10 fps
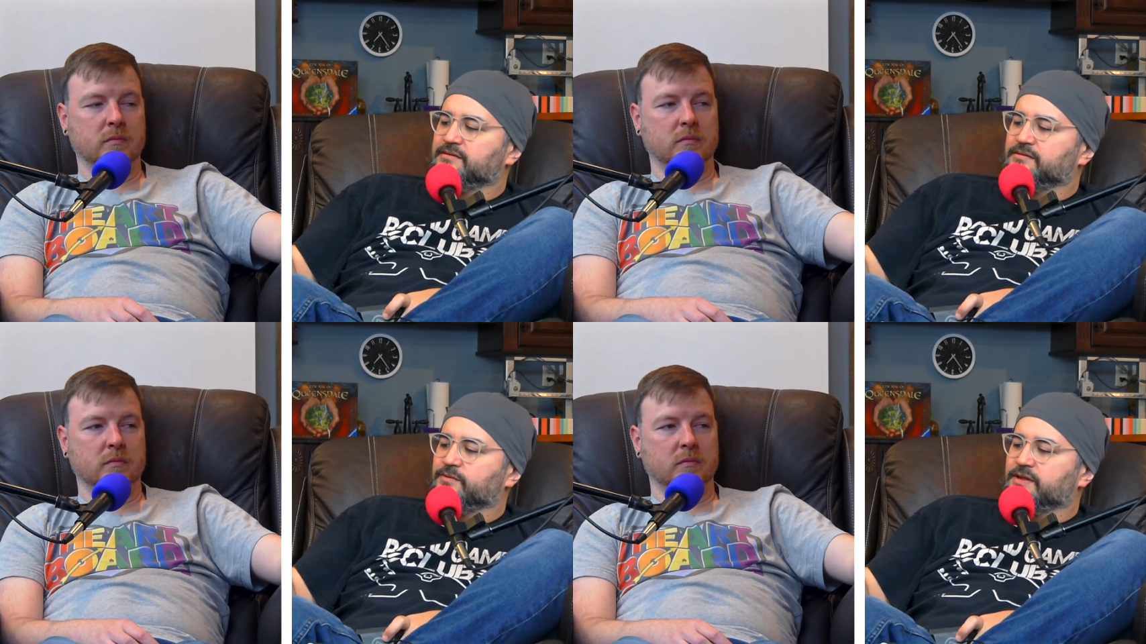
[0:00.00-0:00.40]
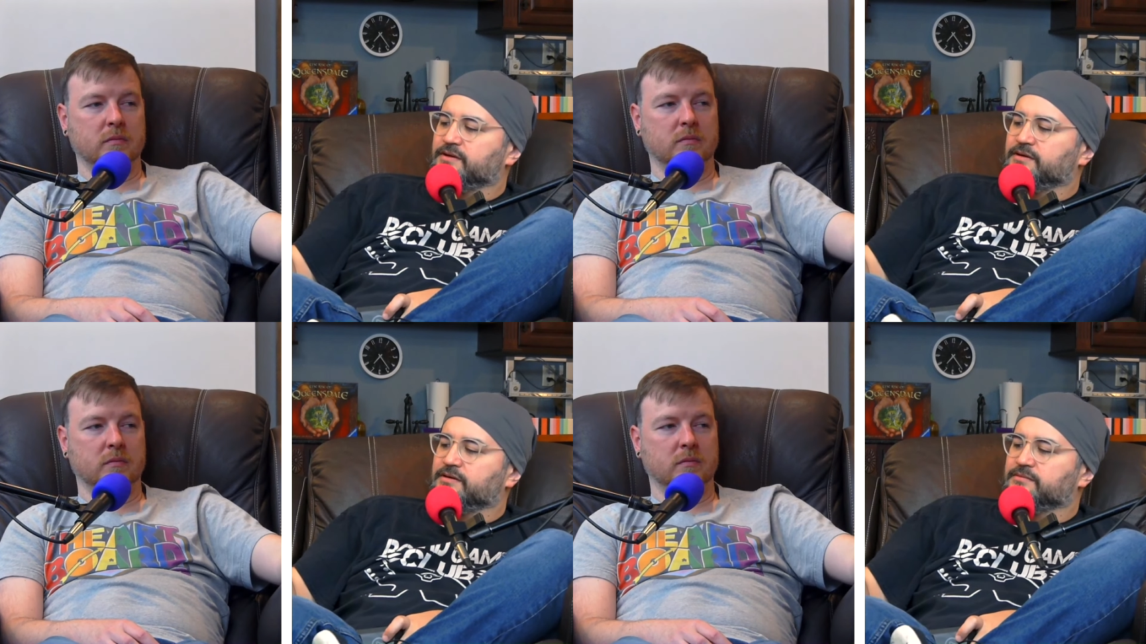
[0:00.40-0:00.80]

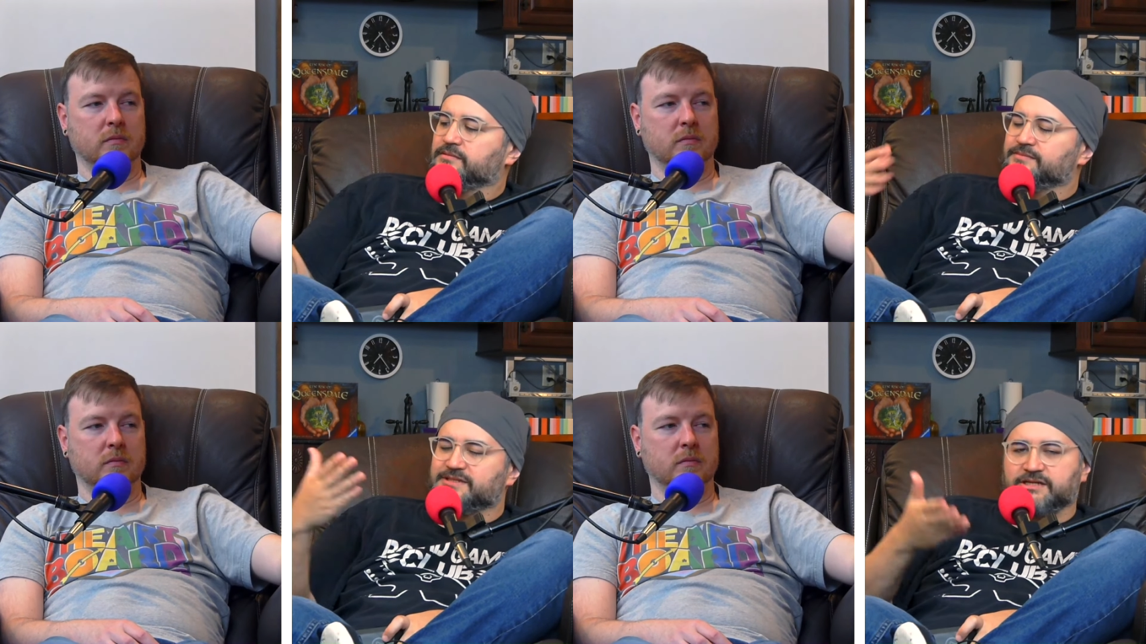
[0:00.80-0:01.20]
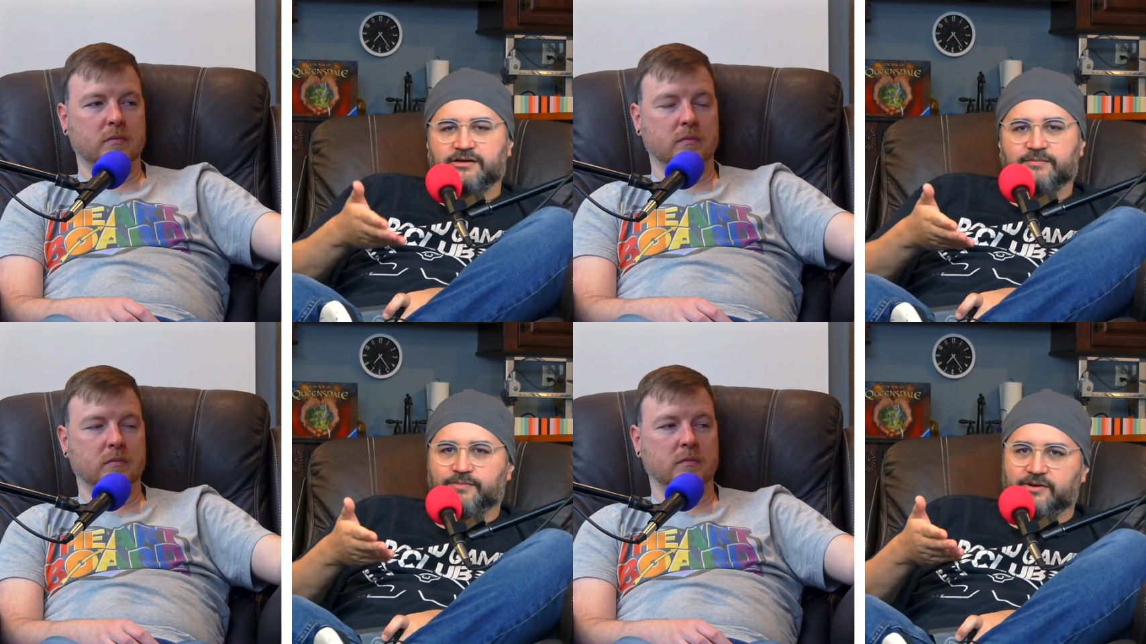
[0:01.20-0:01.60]
Speaker 1: whether
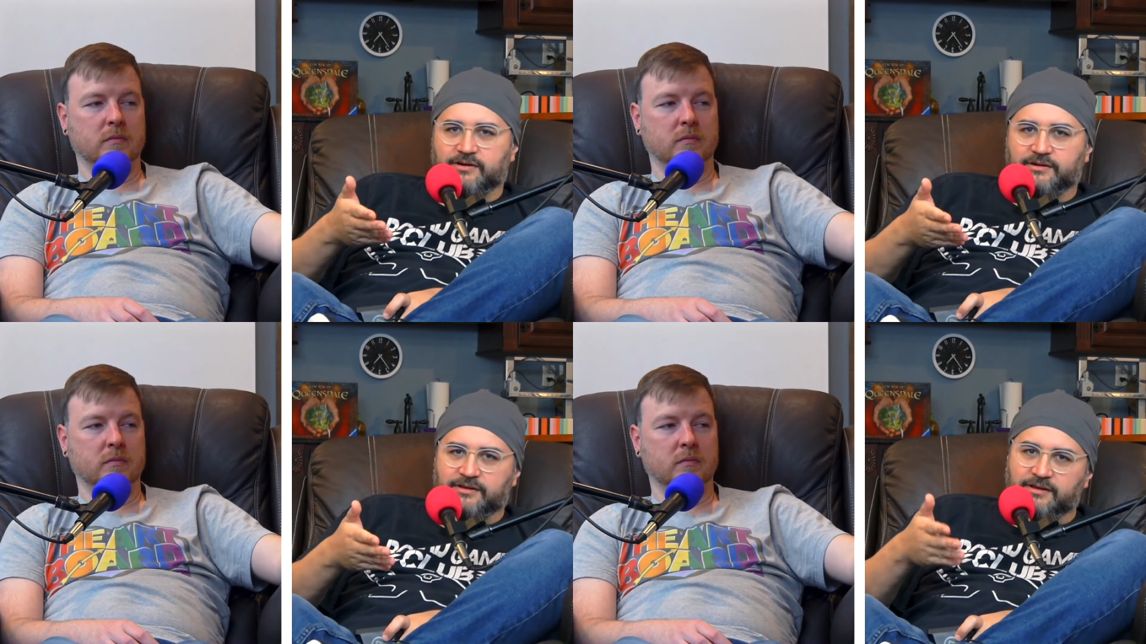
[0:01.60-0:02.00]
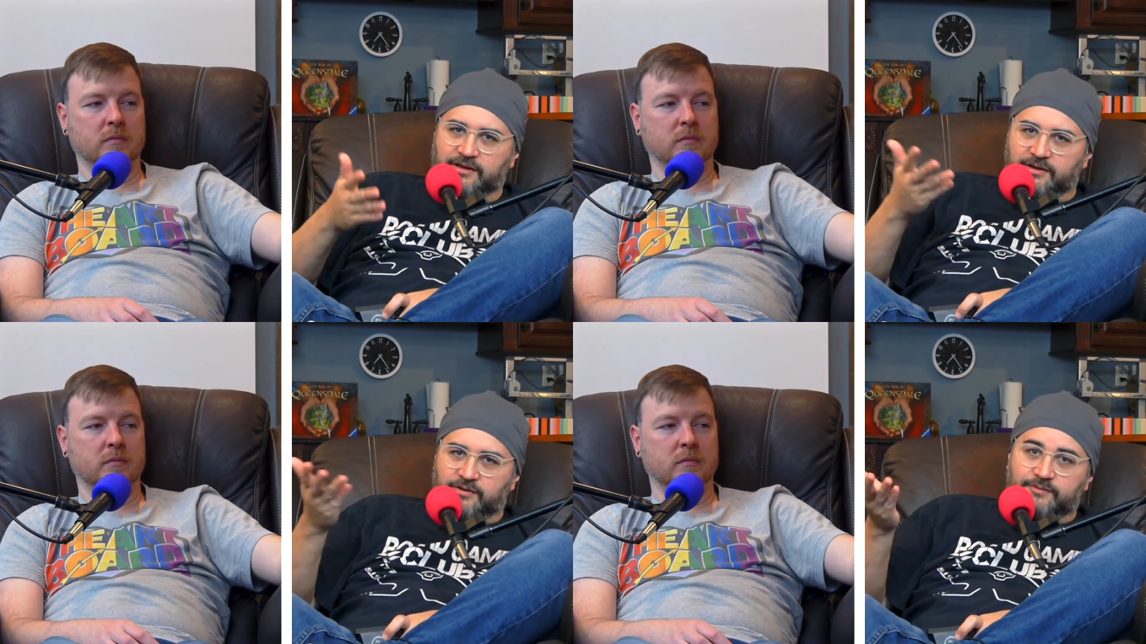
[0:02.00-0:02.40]
Mysterium Park
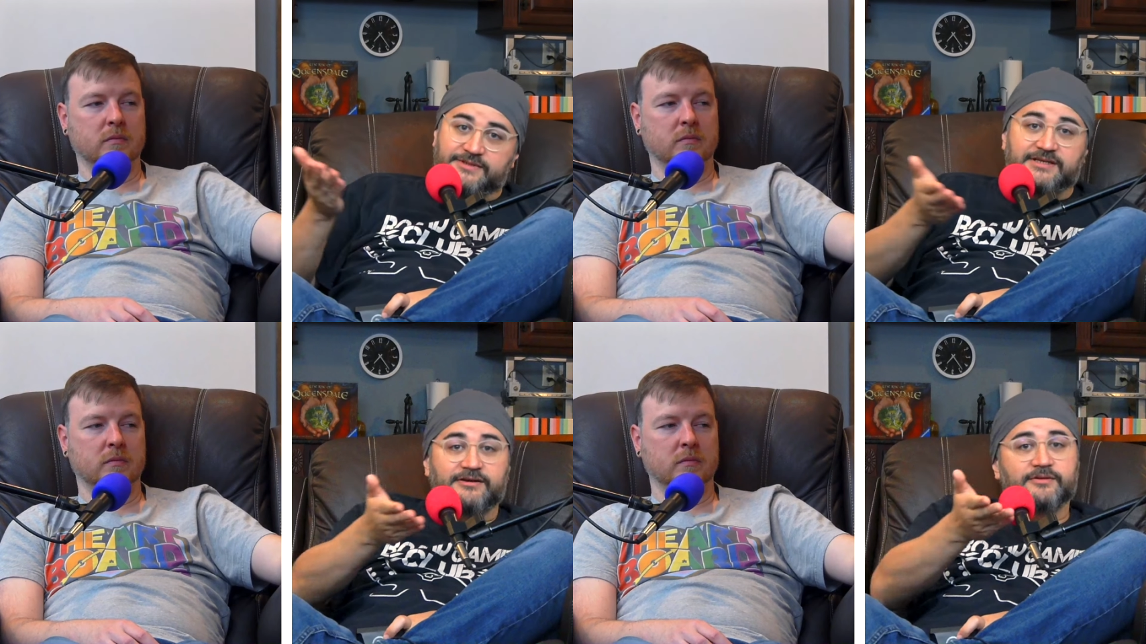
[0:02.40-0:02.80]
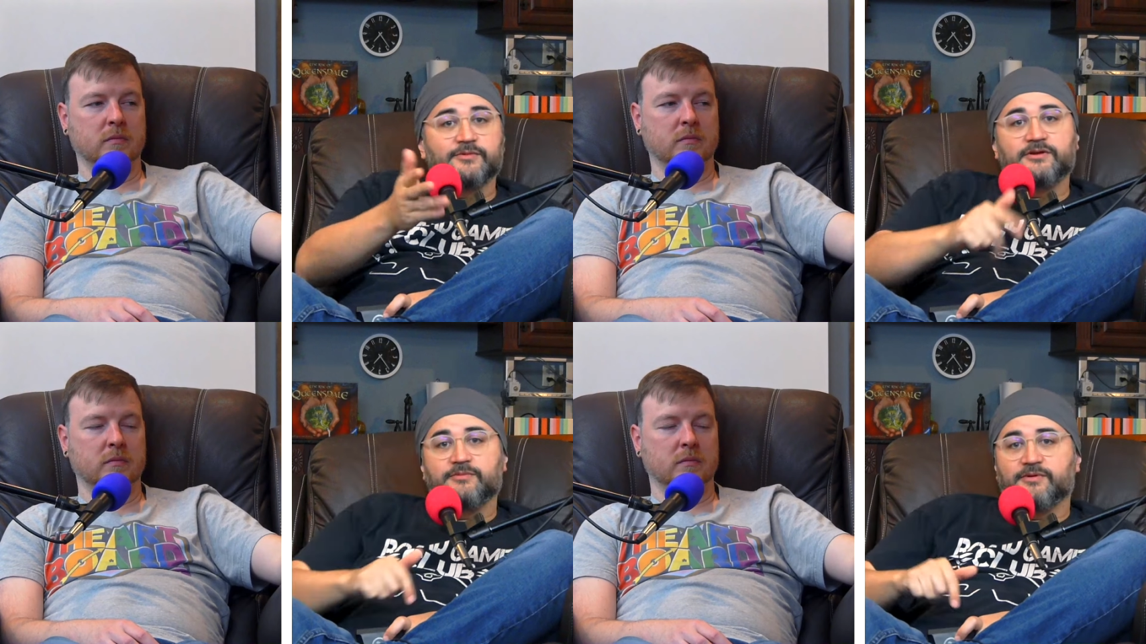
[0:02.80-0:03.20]
or Mysterium.
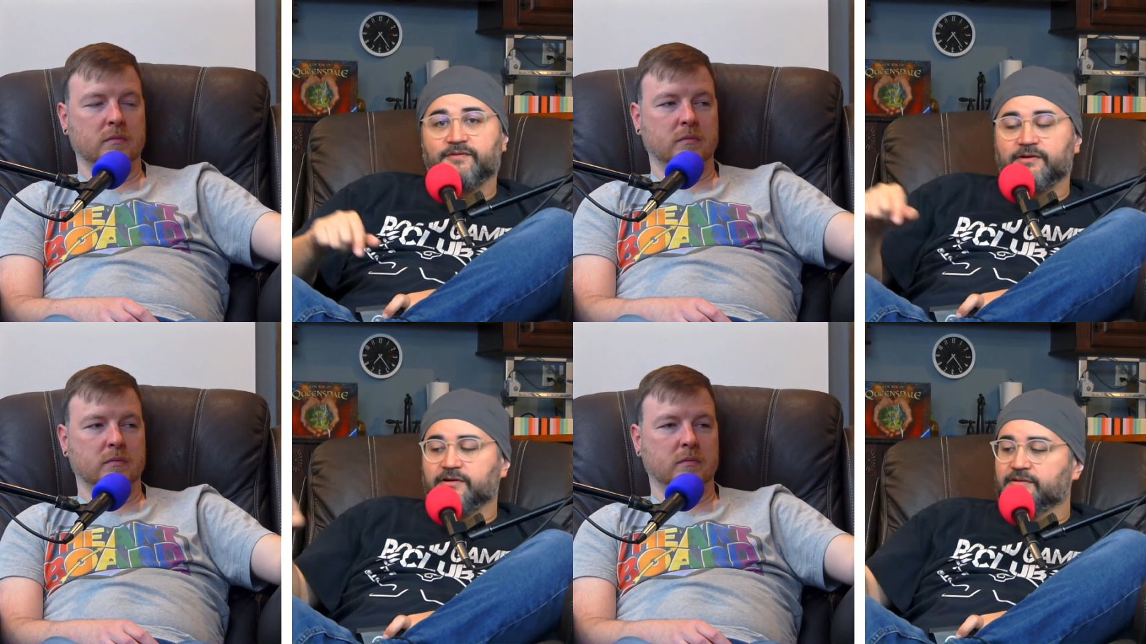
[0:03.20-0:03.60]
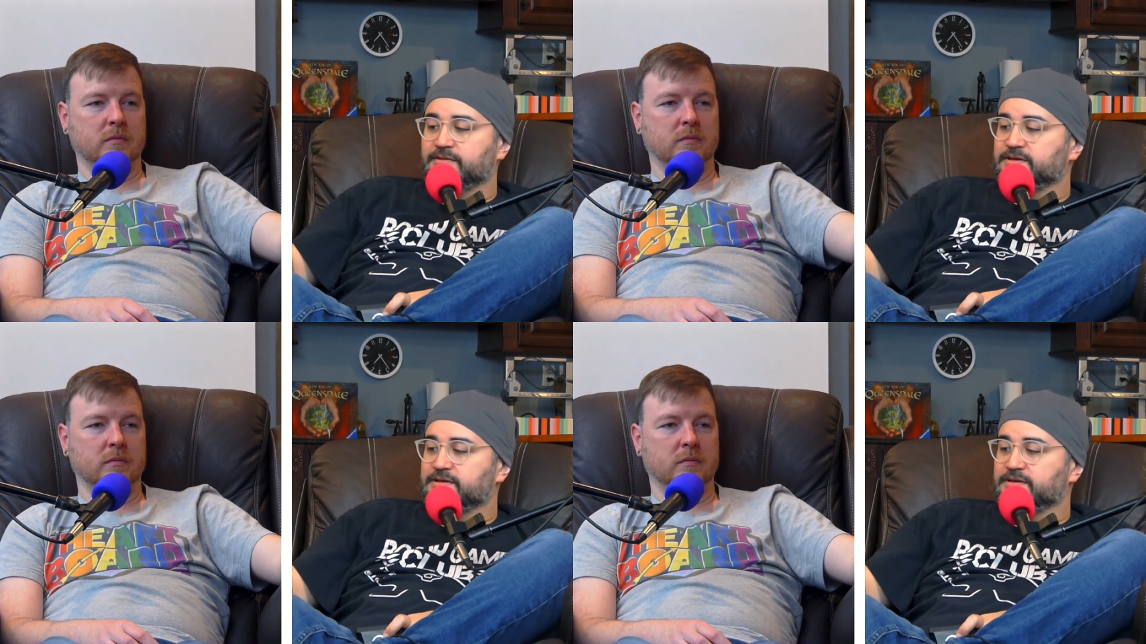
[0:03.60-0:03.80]
What do you prefer as